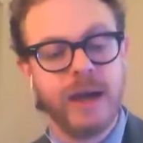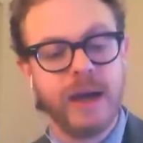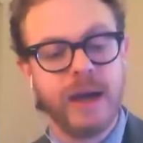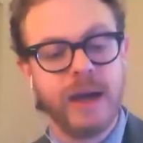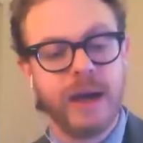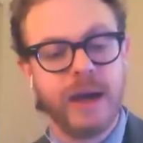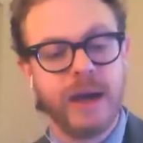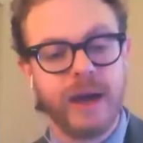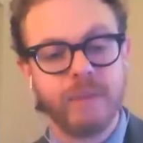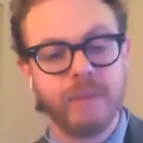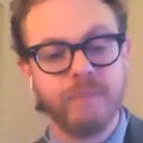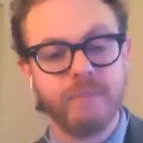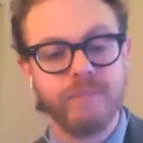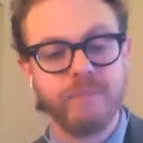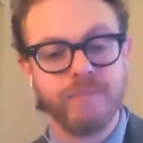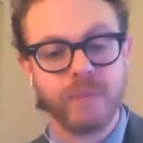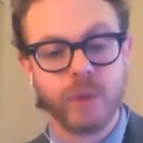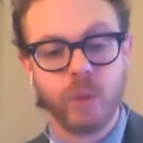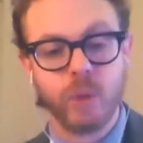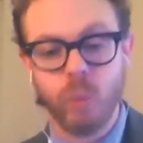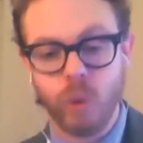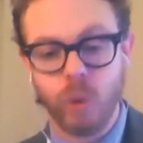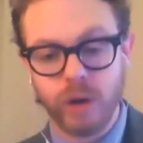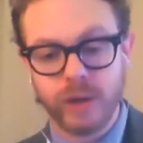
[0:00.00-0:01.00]
um,
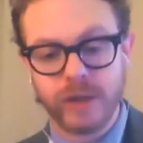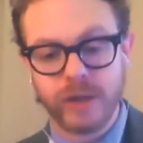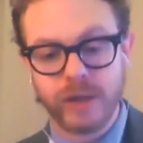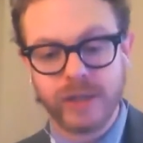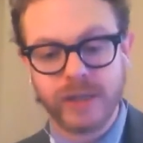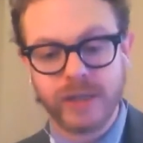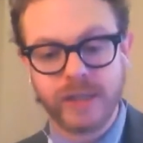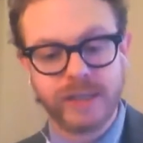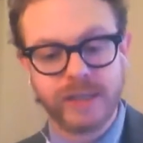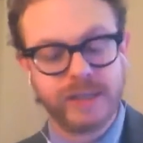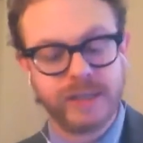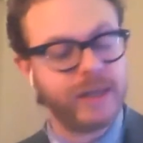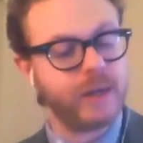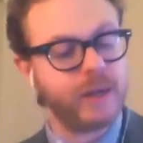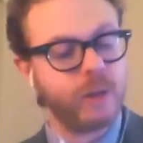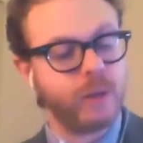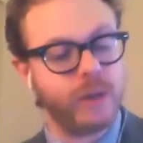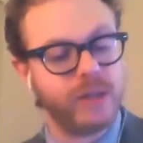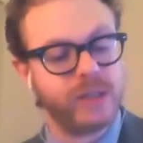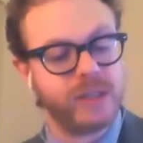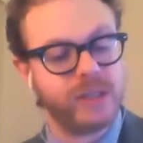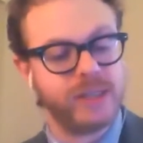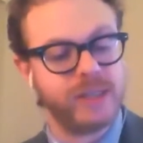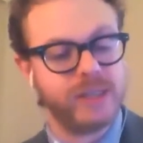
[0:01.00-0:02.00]
work, 10
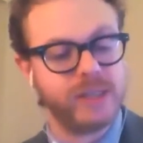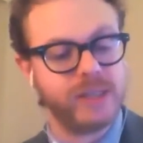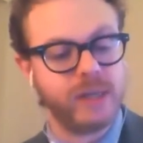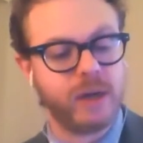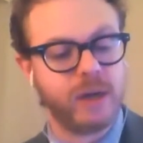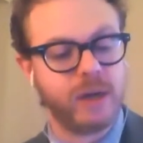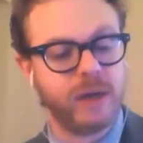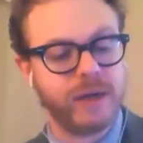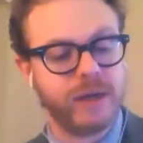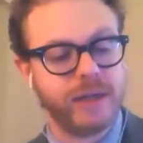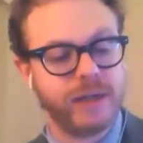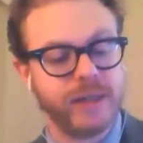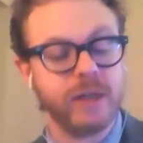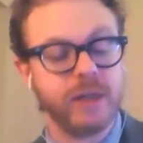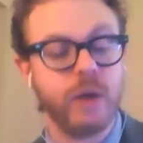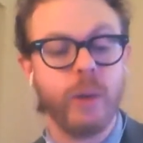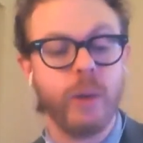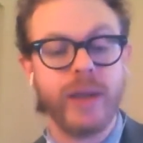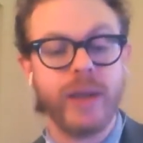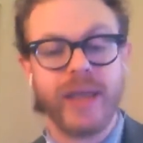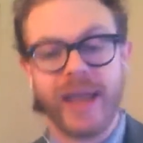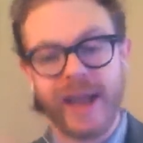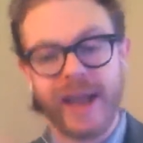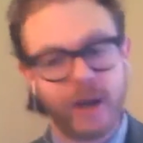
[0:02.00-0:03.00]
questions on
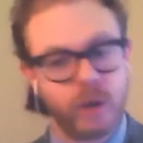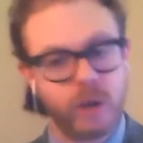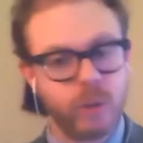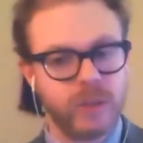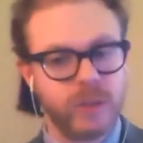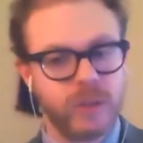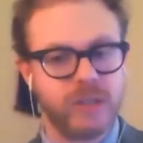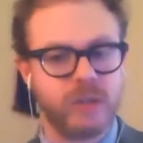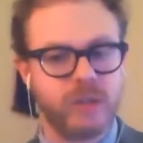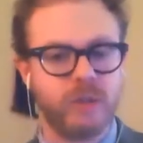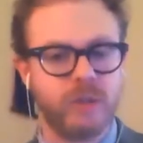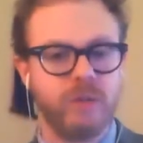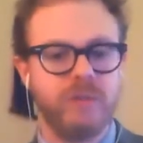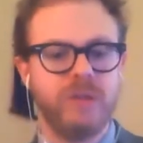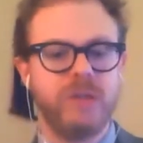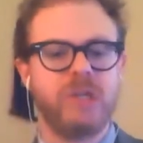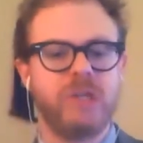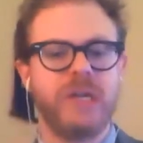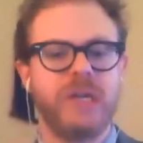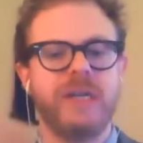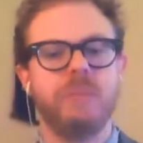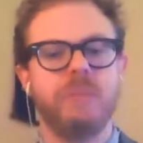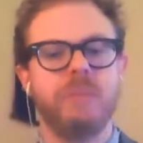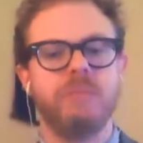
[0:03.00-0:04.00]
going out, which is sort of this
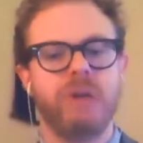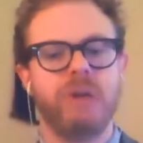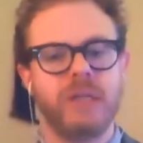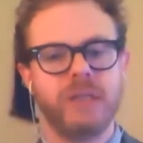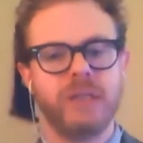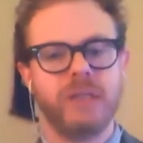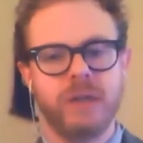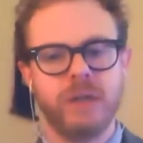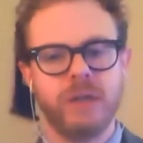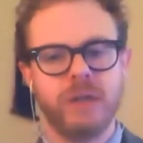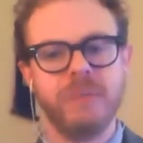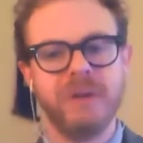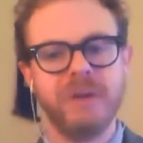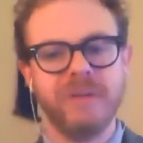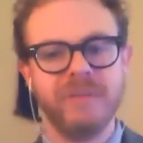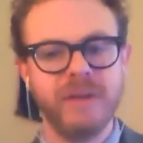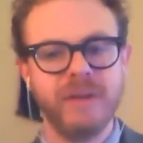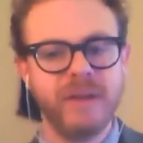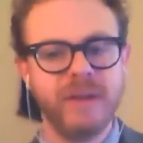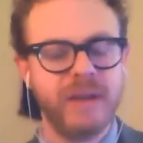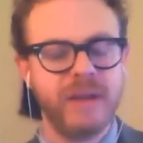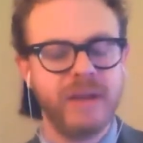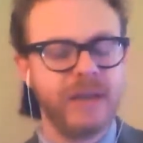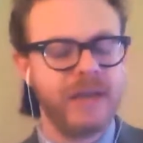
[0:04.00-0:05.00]
giant umbrella term of
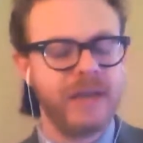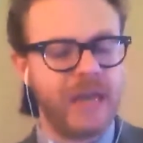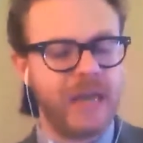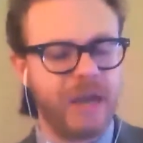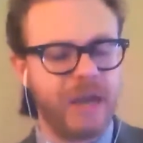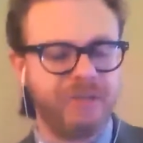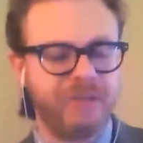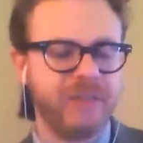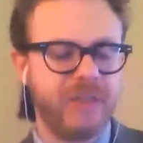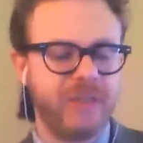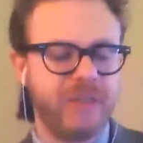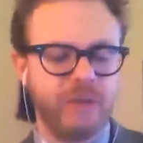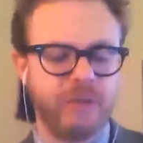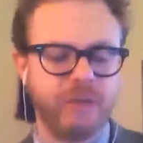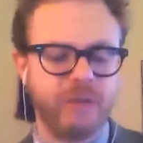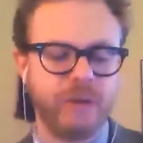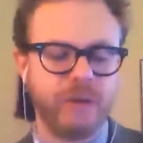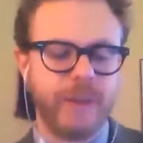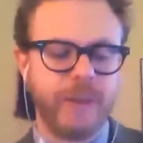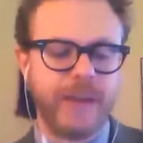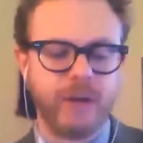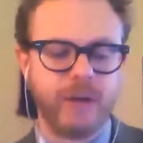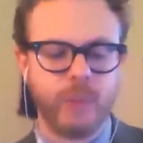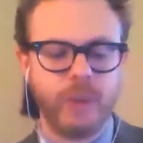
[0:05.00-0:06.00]
everything from
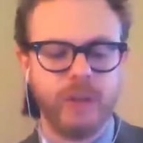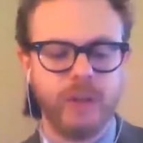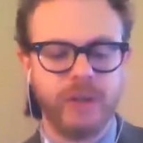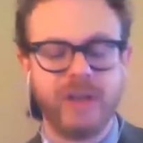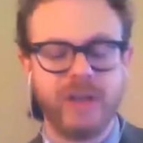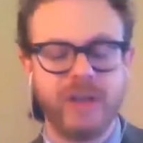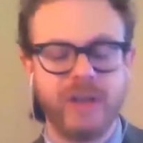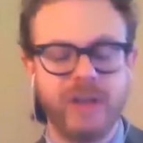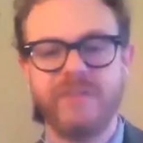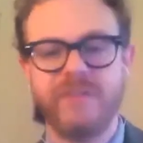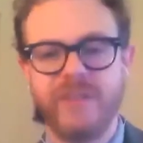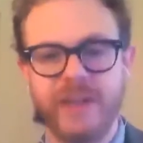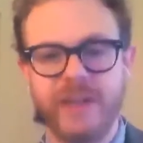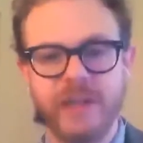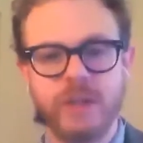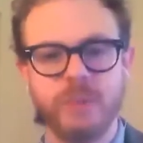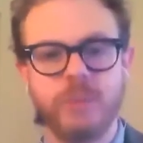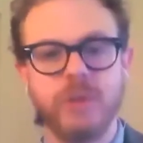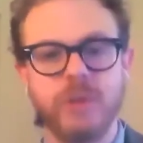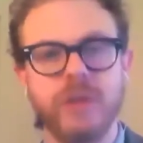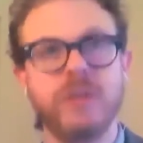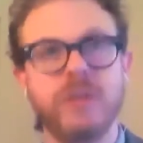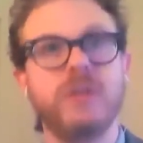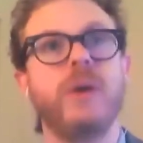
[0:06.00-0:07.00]
how do we look at
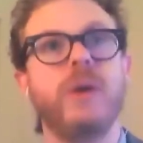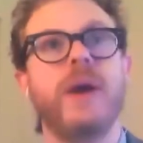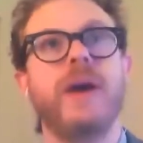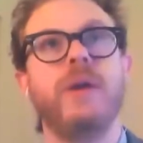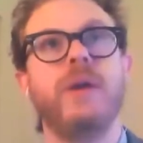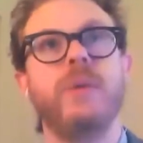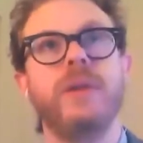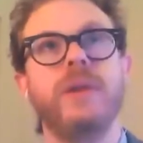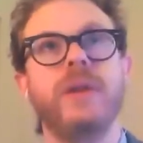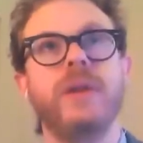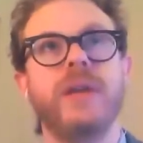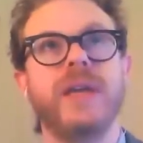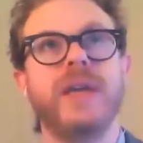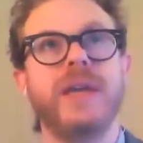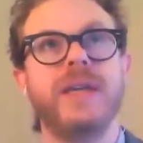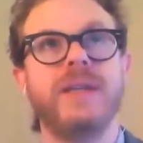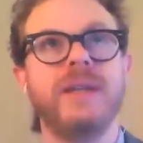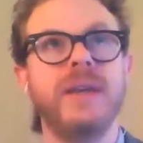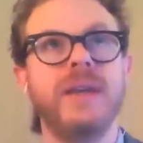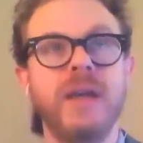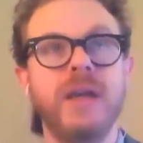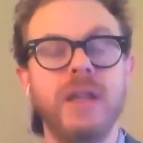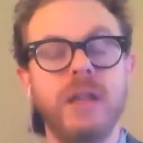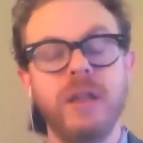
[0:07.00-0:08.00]
Facebook to how do we look at
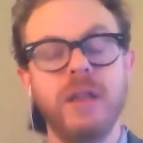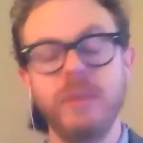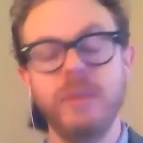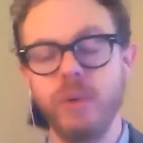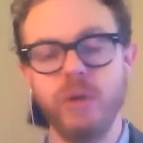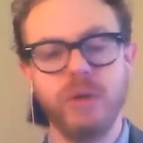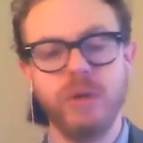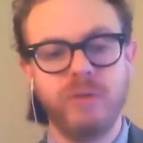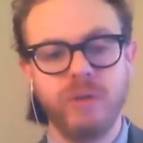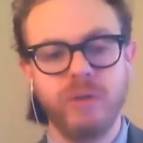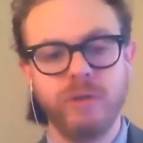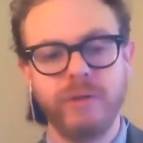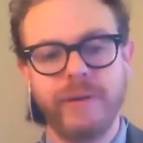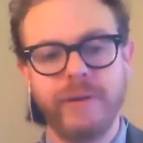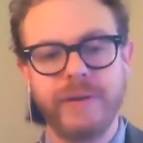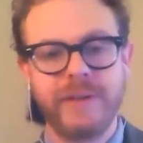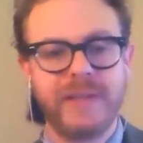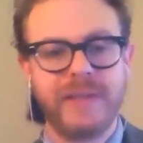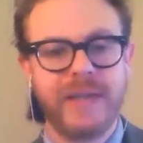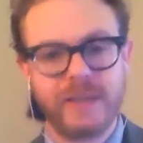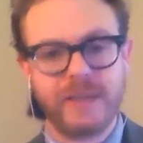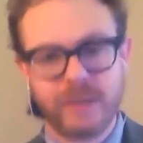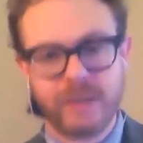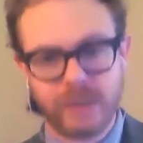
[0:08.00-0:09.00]
the Buddhist view around
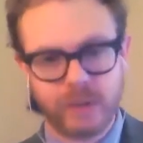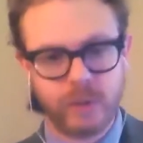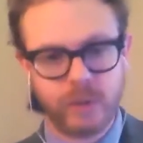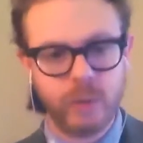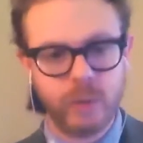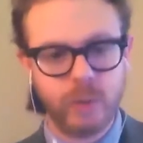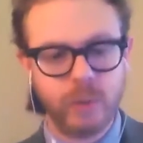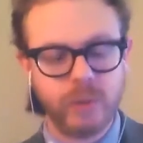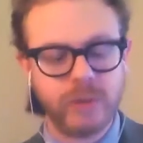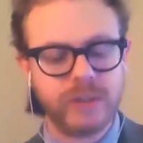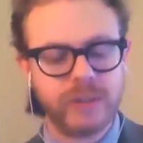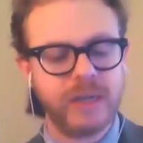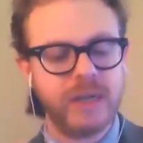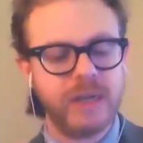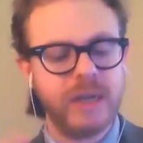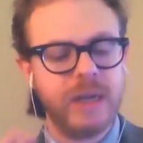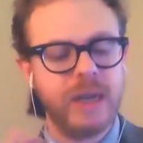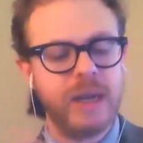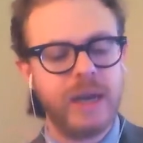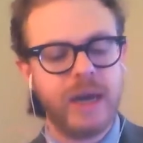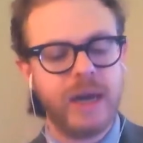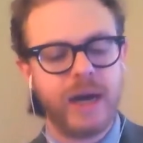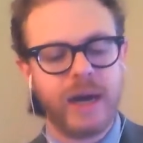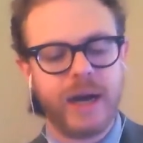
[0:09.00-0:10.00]
tattoos,
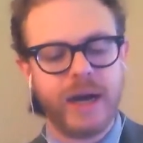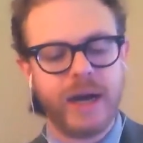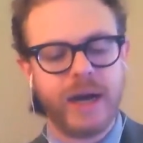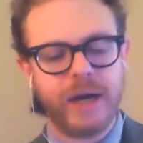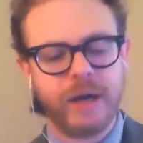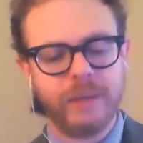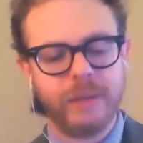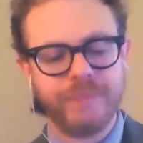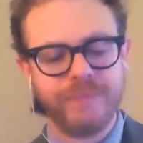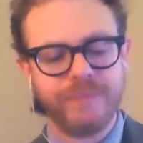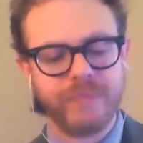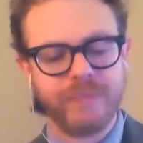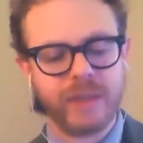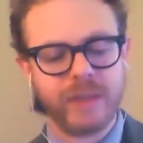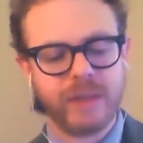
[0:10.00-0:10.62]
um,